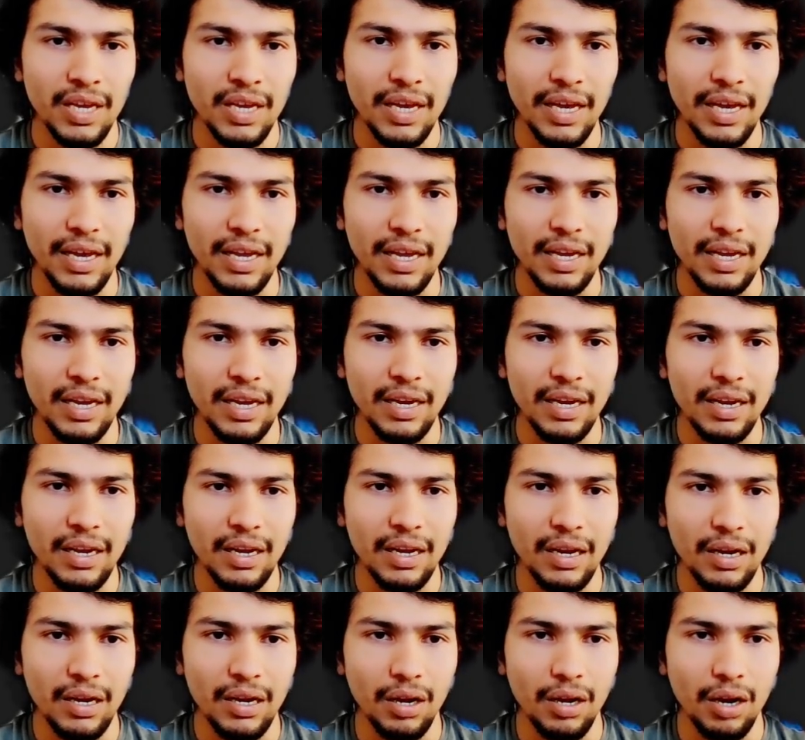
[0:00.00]
And
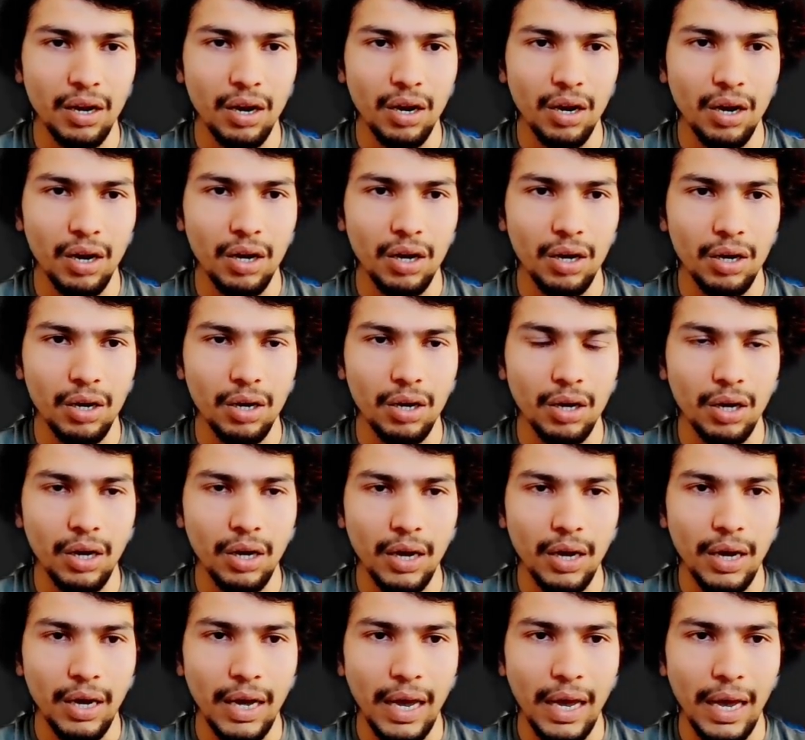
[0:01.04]

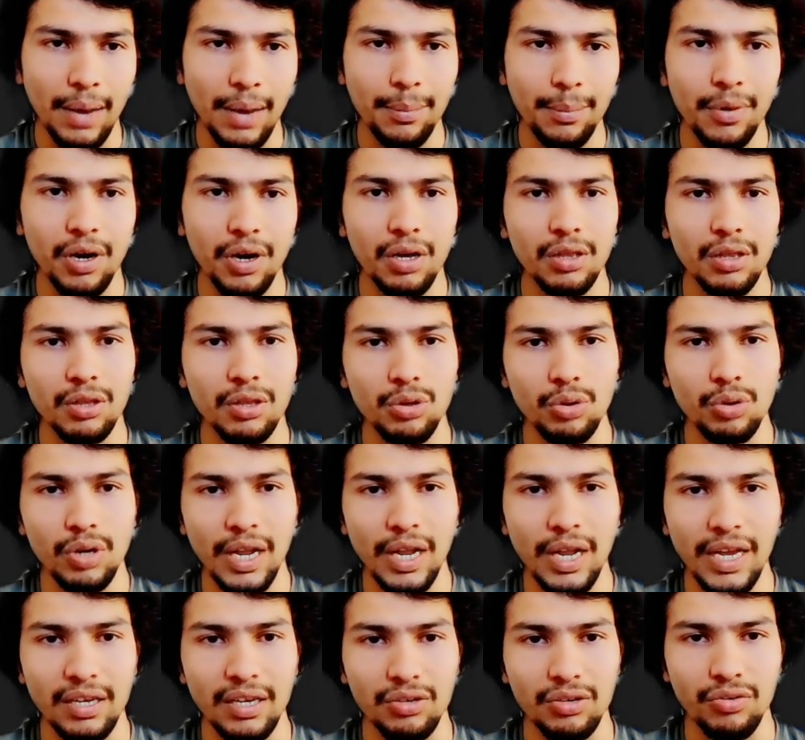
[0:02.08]
I'm also
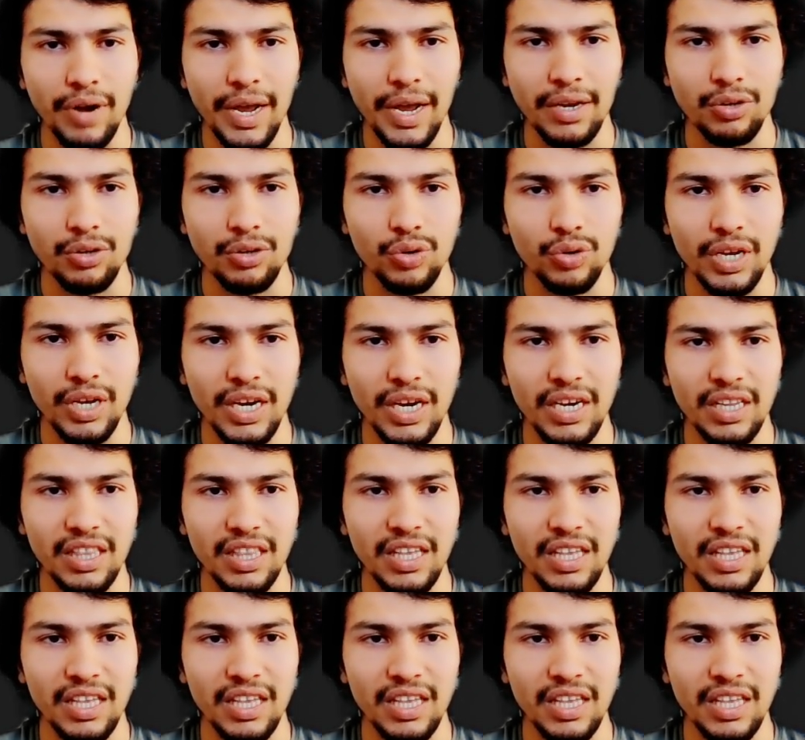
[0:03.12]
like trying to get the